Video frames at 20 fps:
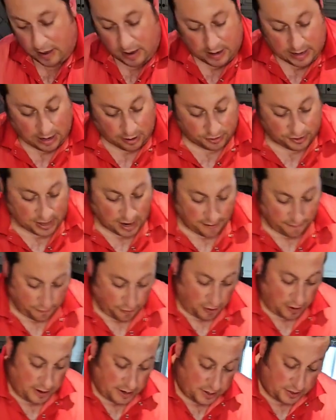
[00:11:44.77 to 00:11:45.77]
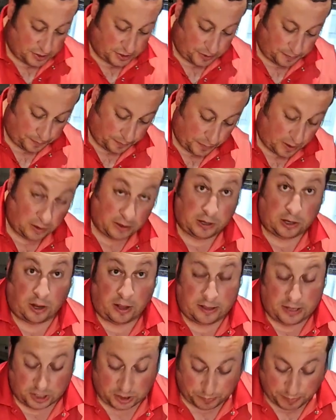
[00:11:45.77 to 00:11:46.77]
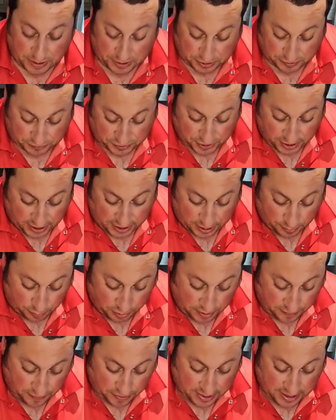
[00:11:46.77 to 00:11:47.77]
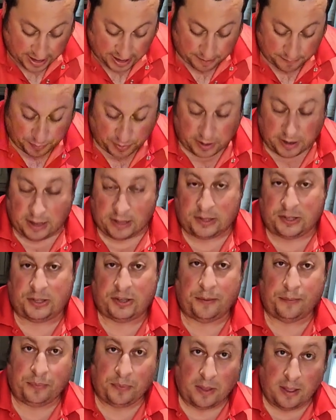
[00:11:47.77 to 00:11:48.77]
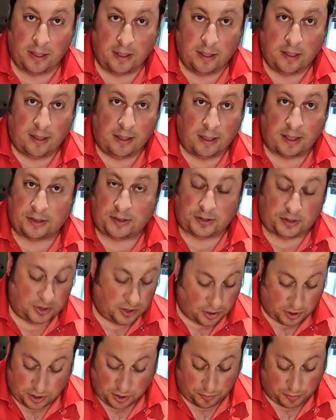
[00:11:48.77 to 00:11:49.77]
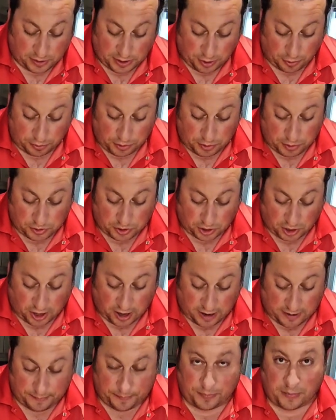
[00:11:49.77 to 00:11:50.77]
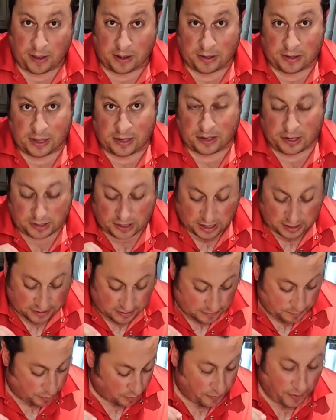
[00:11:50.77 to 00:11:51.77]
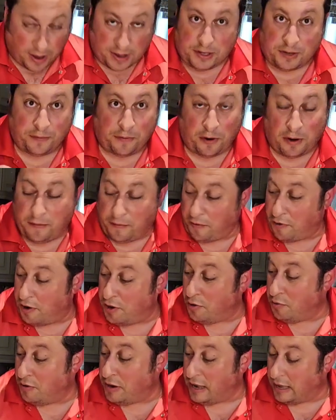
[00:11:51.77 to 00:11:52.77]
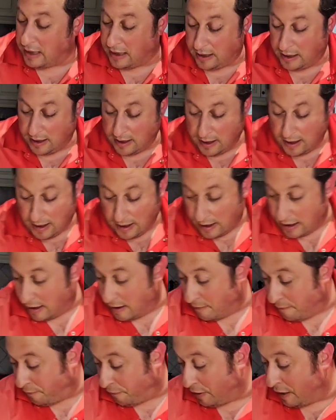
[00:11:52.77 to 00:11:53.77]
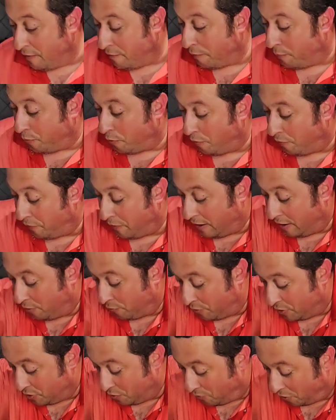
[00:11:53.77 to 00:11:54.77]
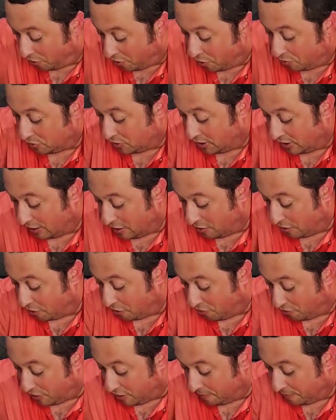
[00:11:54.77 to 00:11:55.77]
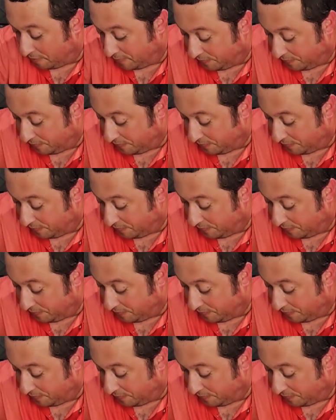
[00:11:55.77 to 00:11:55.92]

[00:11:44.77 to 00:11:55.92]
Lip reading: Now saffron is a little on the expensive side, I will give you that, but you really don't use a lot, and it provides a very, very unique flavor profile when you are using it in your cooking.